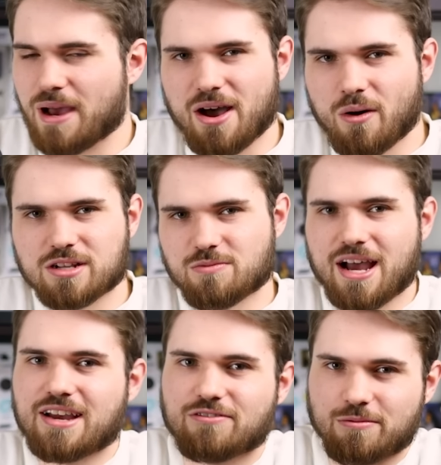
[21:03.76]
I always
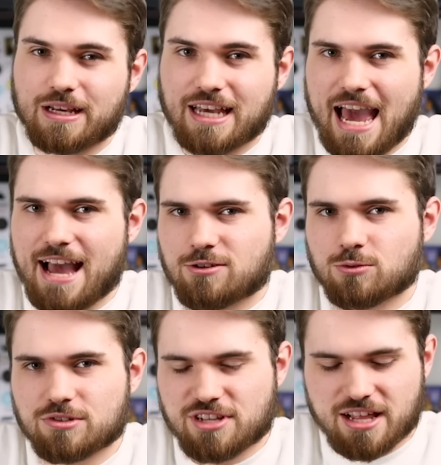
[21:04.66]
buying from like
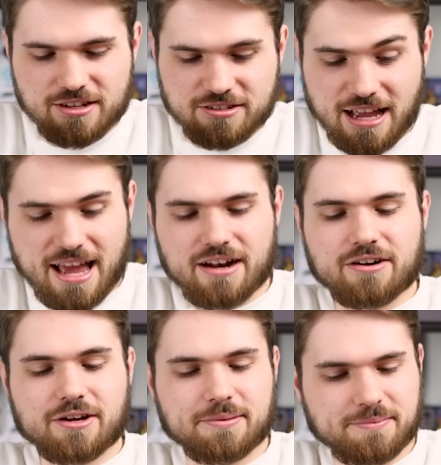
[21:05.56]
actual sellers? I
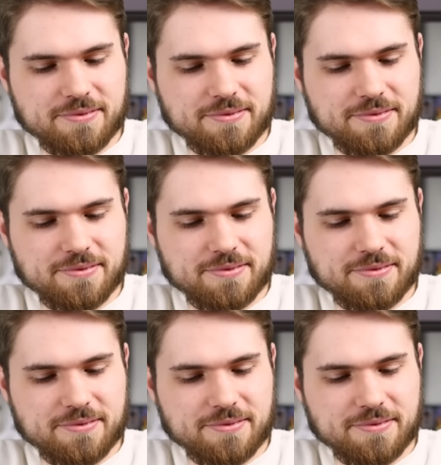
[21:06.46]
don't know.